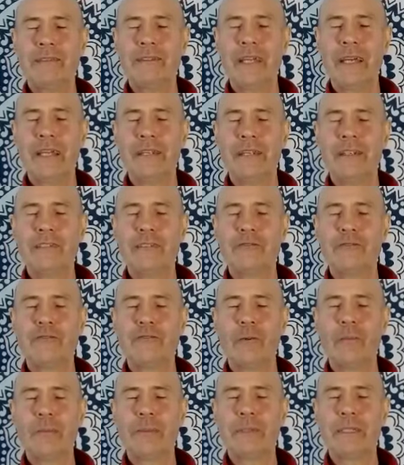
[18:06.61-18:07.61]
gently
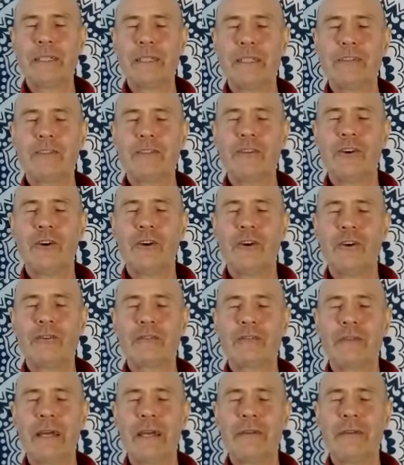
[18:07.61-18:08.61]
dropping into the
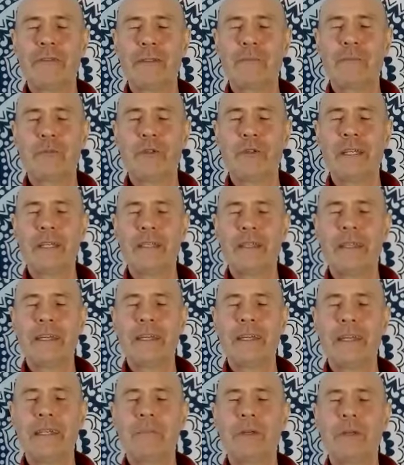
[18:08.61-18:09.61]
holographic breathing.